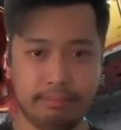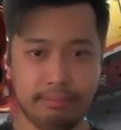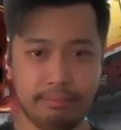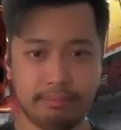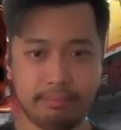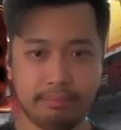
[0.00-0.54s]

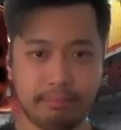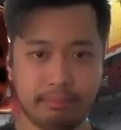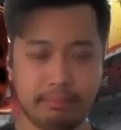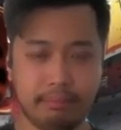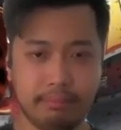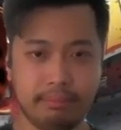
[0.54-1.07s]

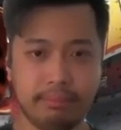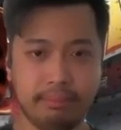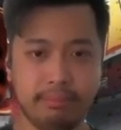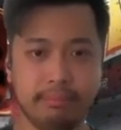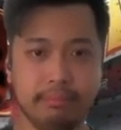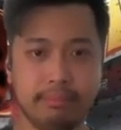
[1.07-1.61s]

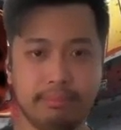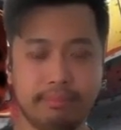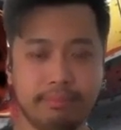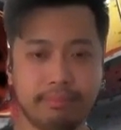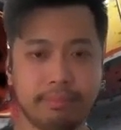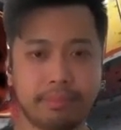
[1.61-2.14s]

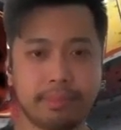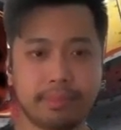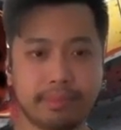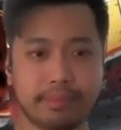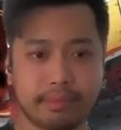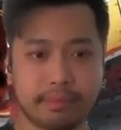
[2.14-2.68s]

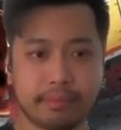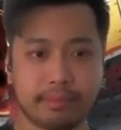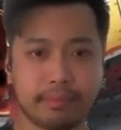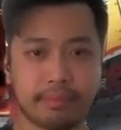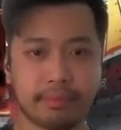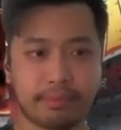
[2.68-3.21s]

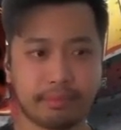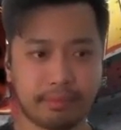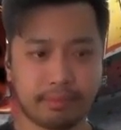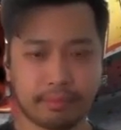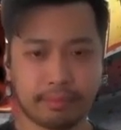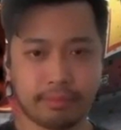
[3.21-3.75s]

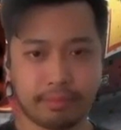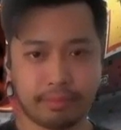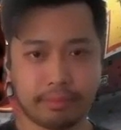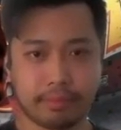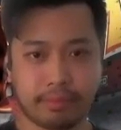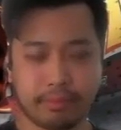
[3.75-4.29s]

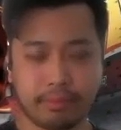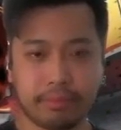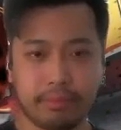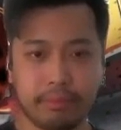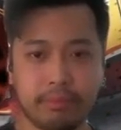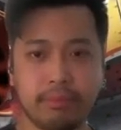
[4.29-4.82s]

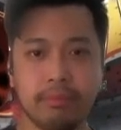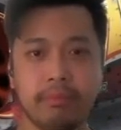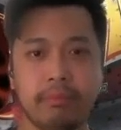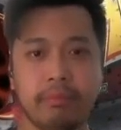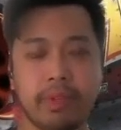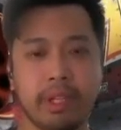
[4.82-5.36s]

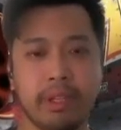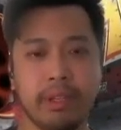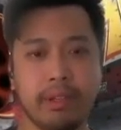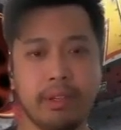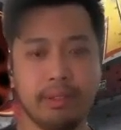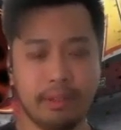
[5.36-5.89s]

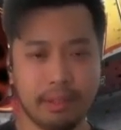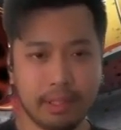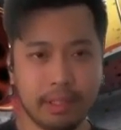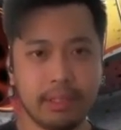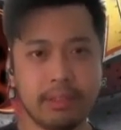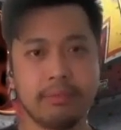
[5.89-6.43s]

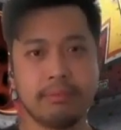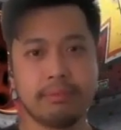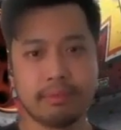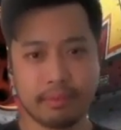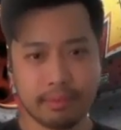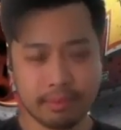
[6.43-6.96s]

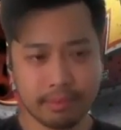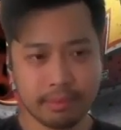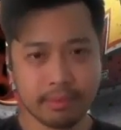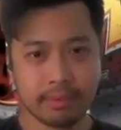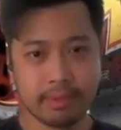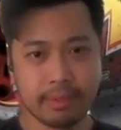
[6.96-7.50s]

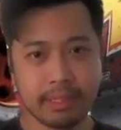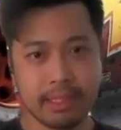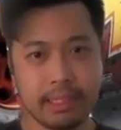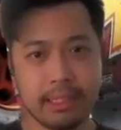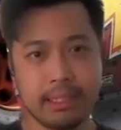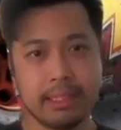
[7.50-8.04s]
(silent)